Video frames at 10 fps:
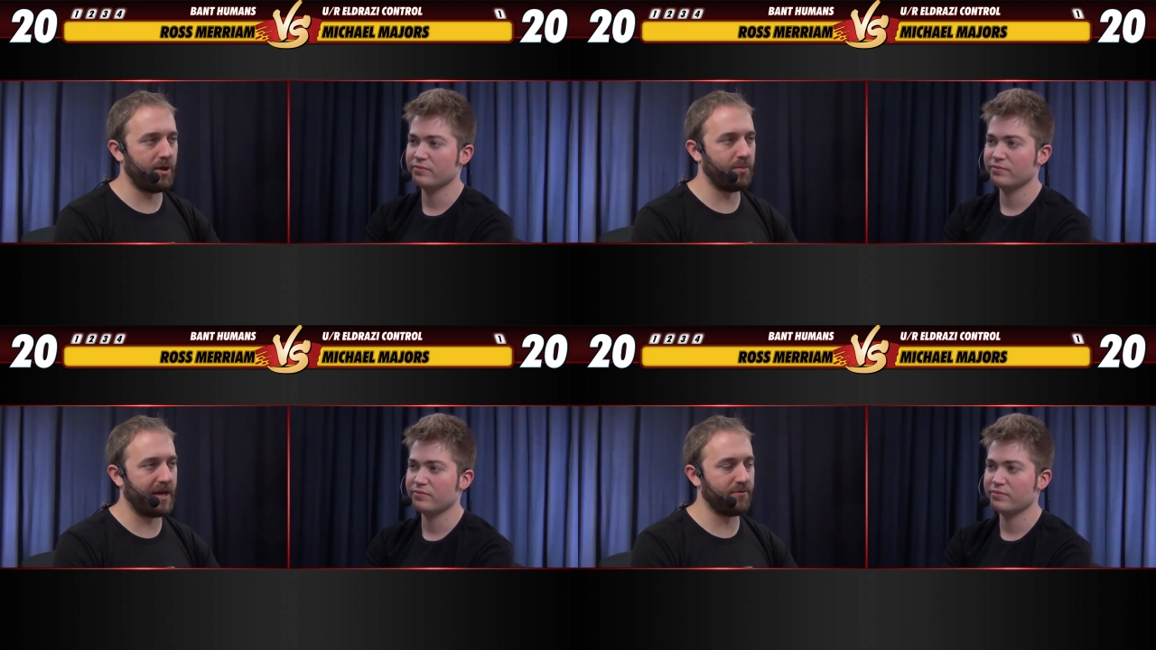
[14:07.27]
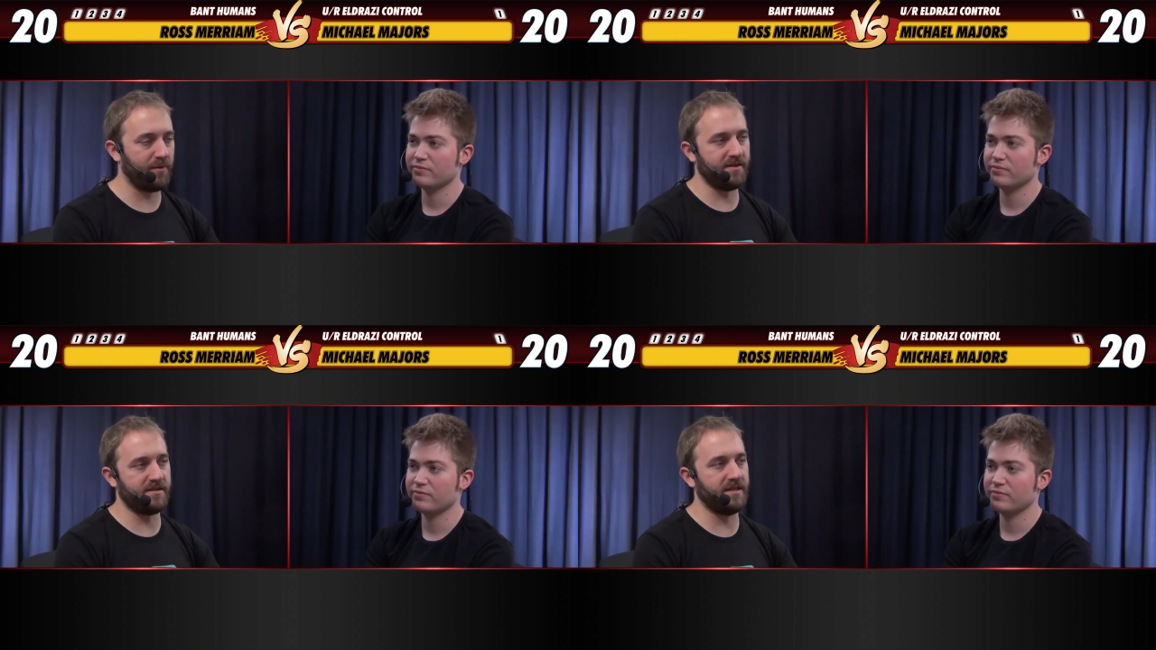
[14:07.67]
Speaker 1: And we haven't really
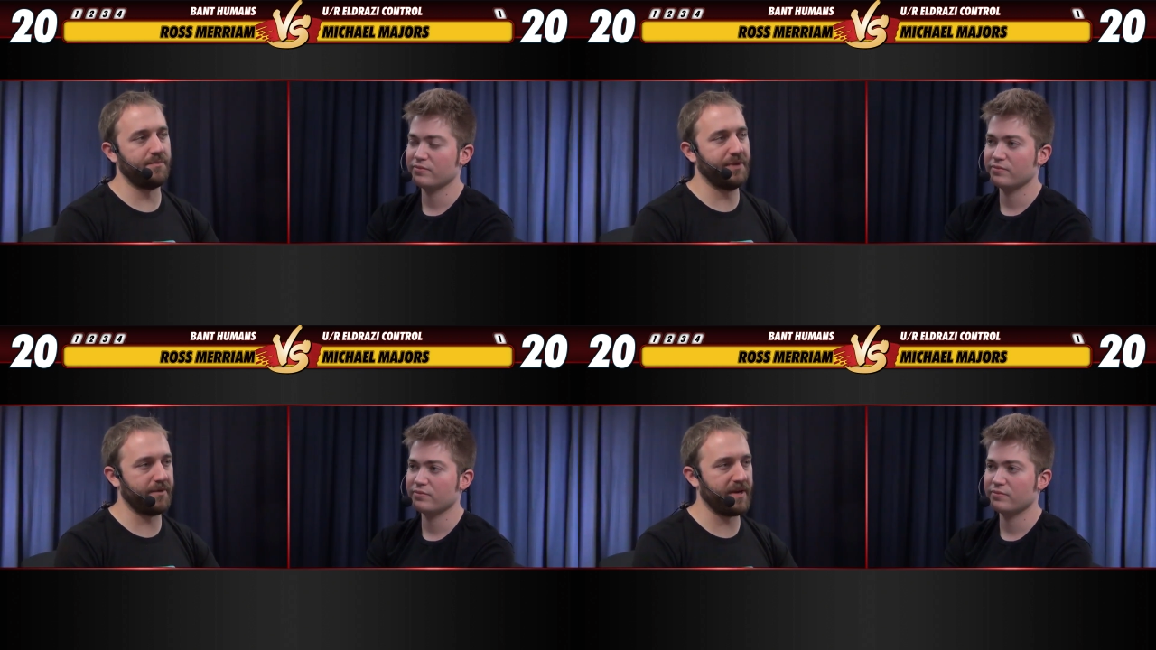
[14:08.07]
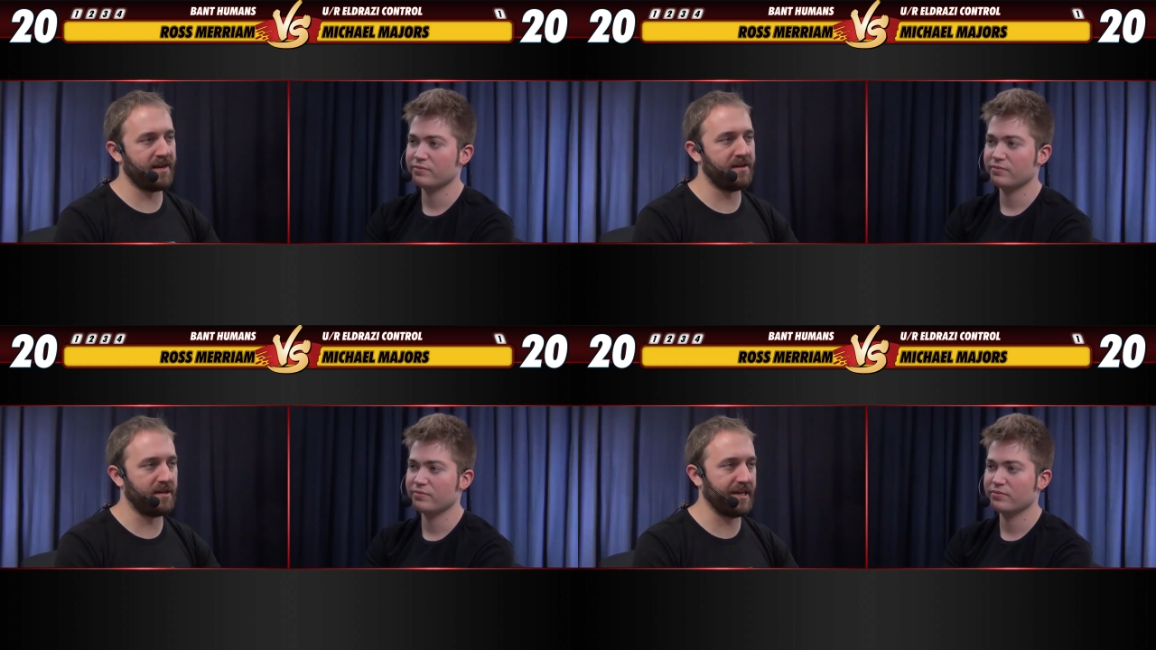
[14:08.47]
seen big
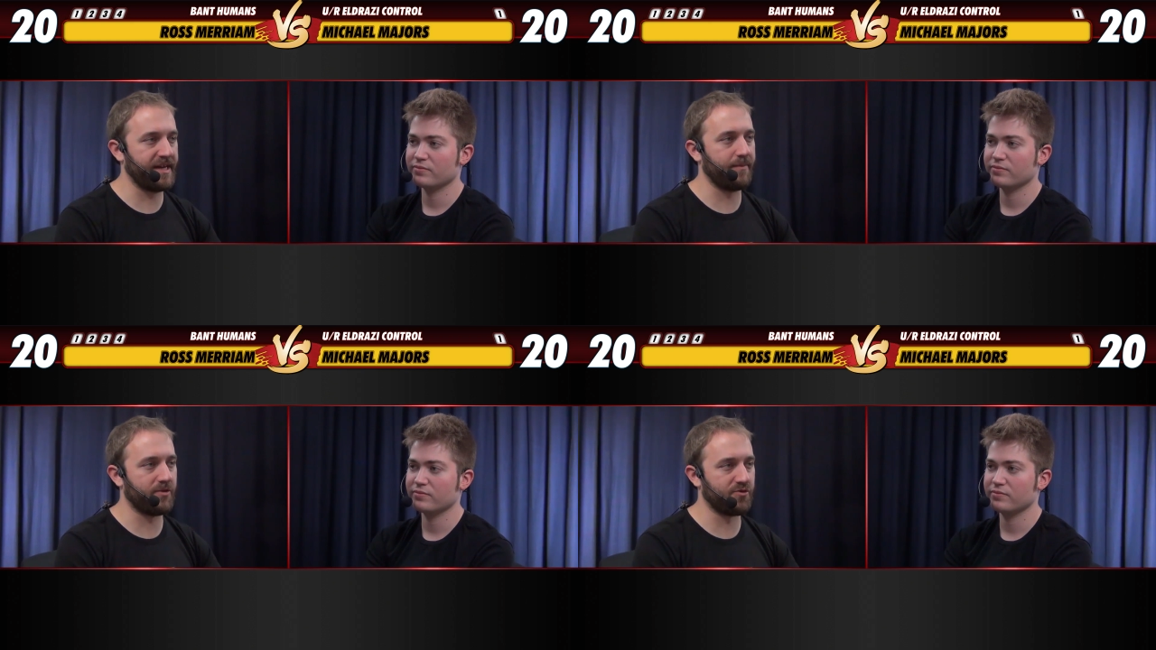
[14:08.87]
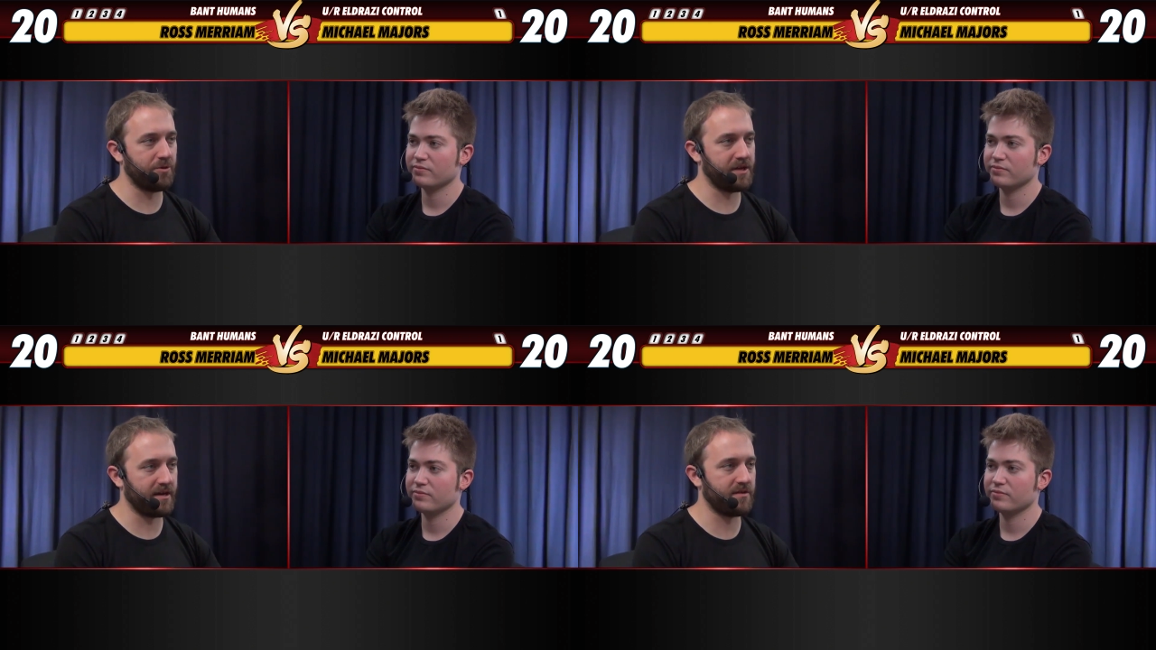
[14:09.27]
mana late game control
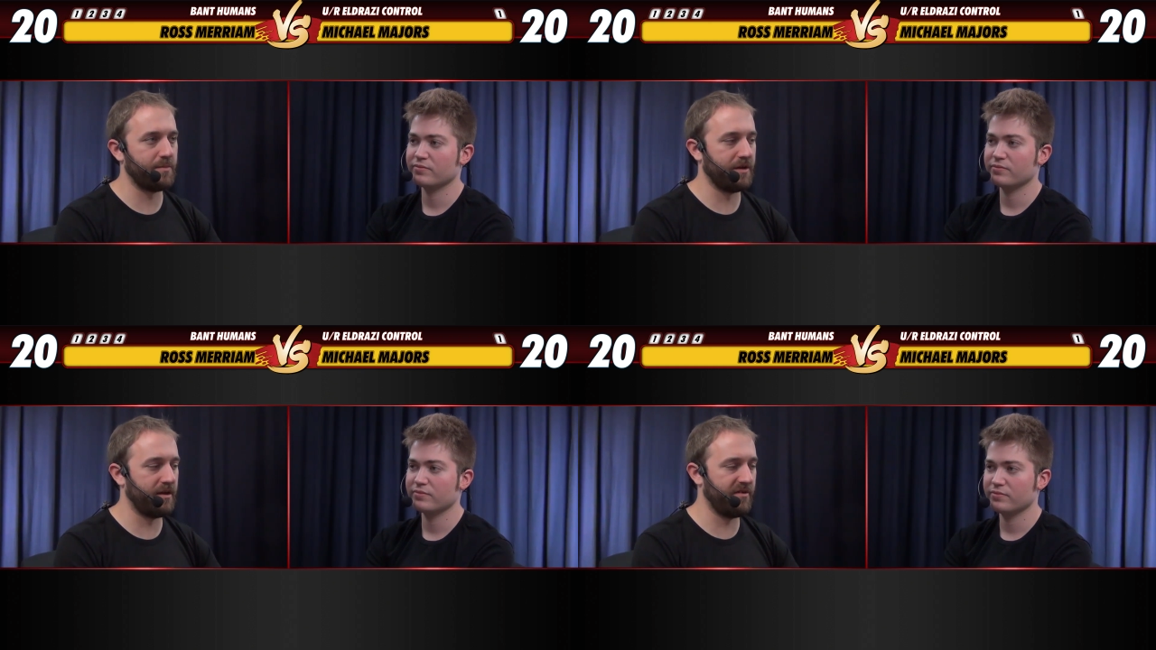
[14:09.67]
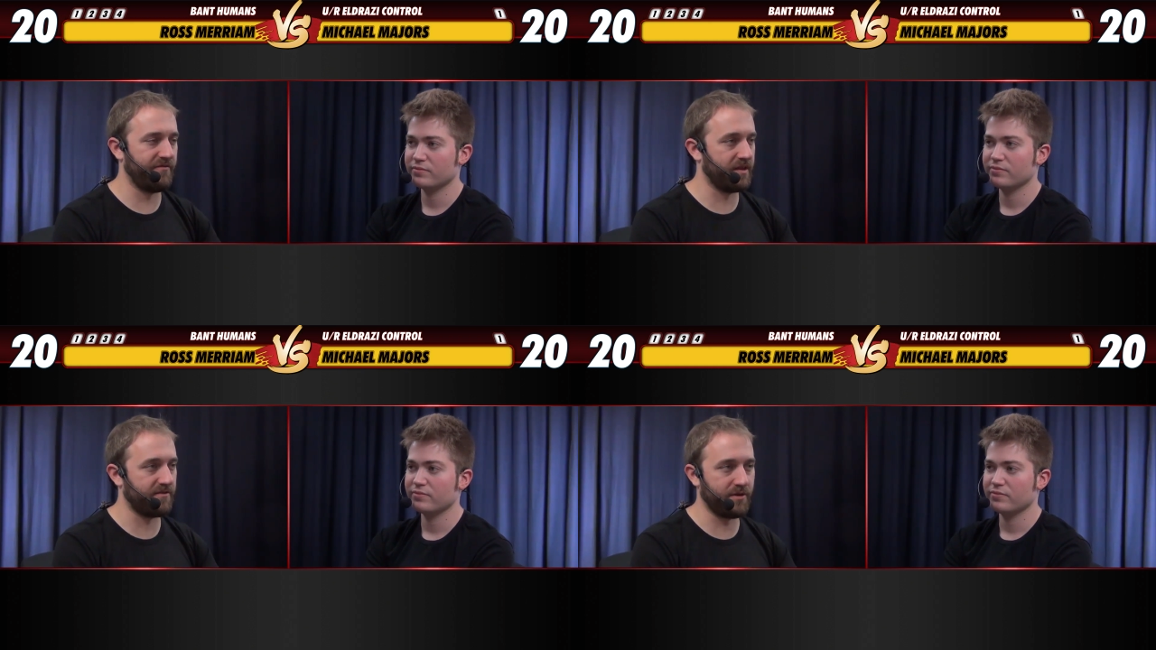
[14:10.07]
decks, but it,
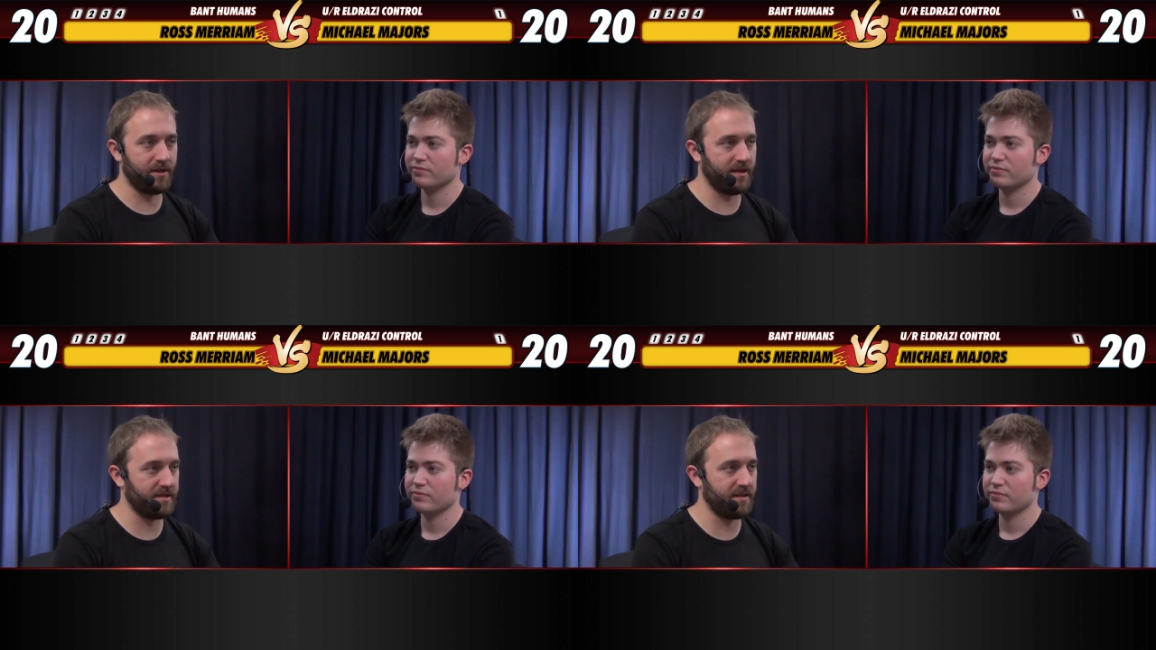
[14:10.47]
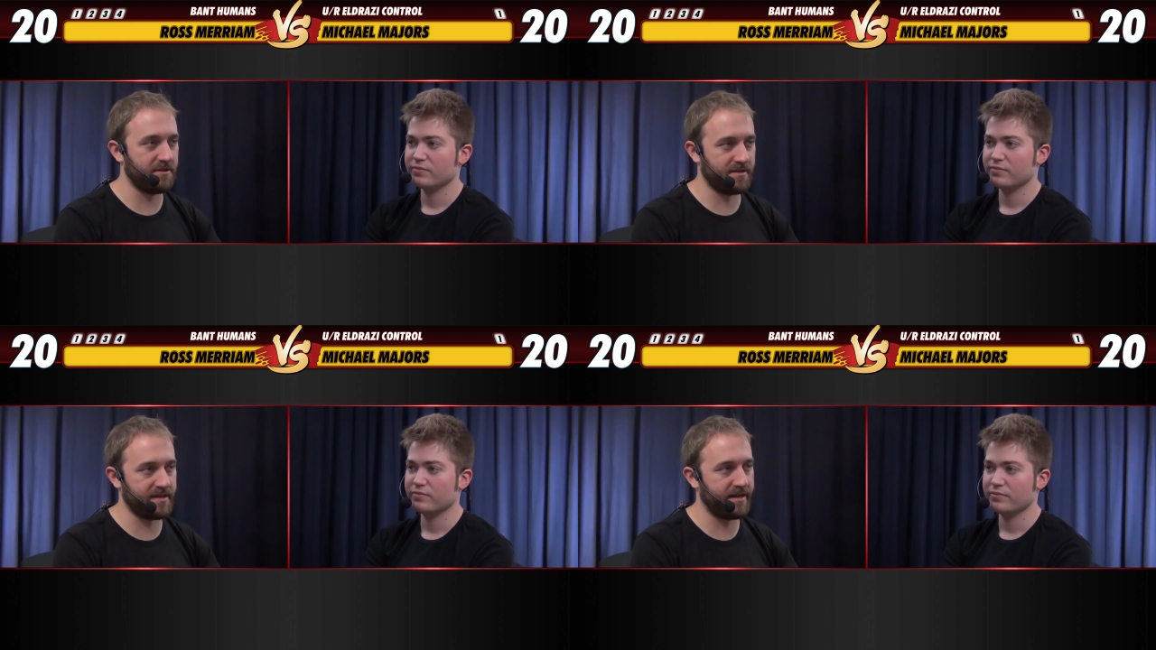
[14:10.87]
fits very nicely into
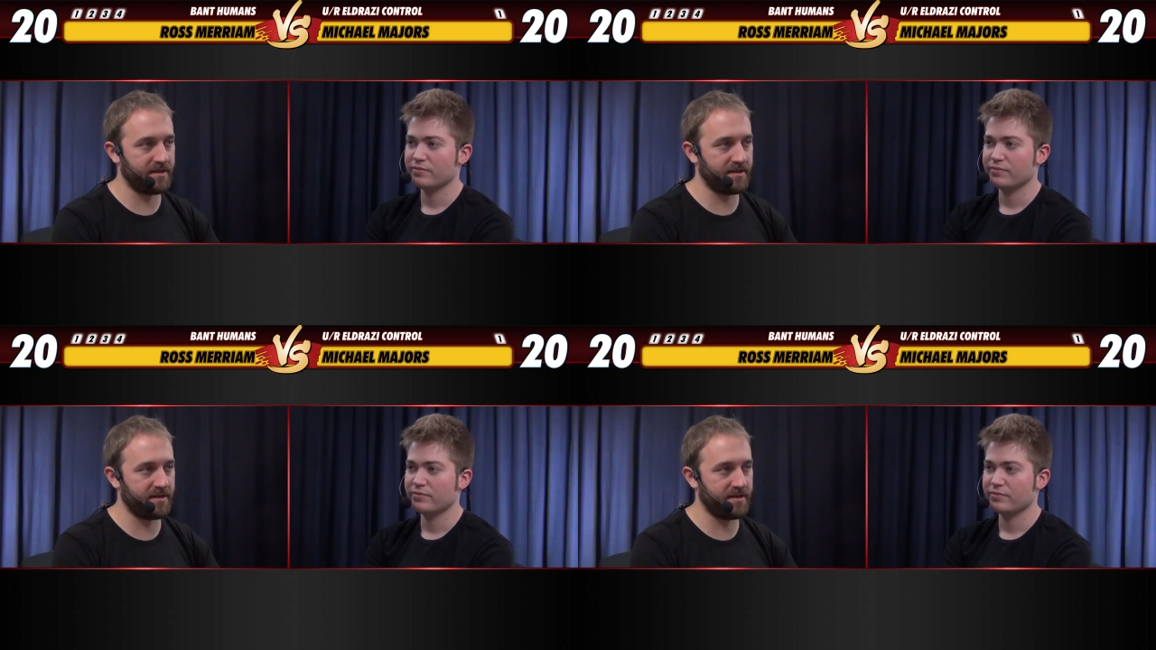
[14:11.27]
this deck.